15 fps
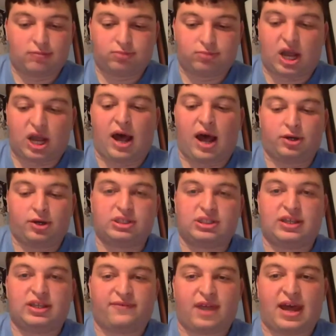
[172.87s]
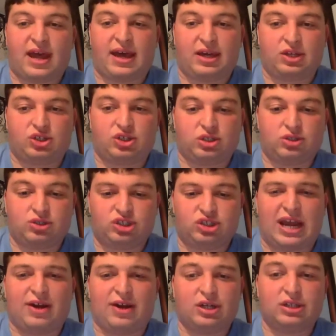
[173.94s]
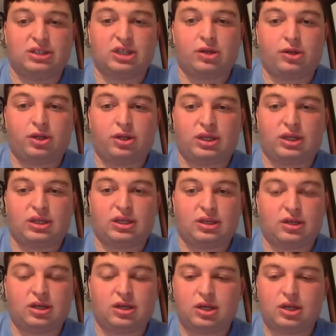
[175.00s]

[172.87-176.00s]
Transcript: tired Steve Nash and Jared Dudley and